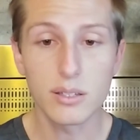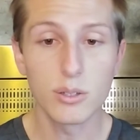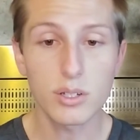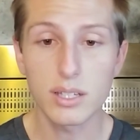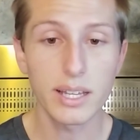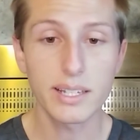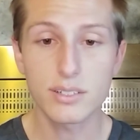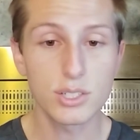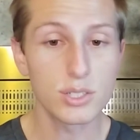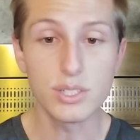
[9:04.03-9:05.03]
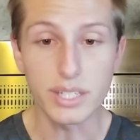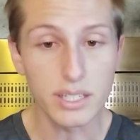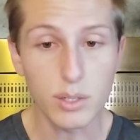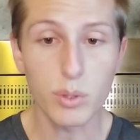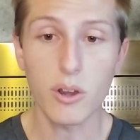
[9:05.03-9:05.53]
look like just
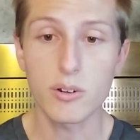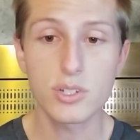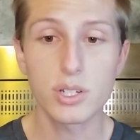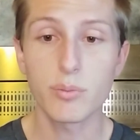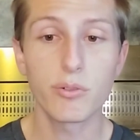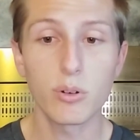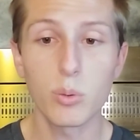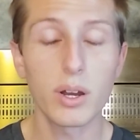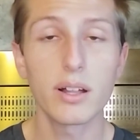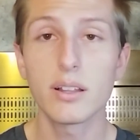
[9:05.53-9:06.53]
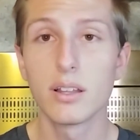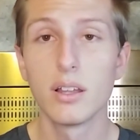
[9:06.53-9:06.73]
dealing with hardship for a while.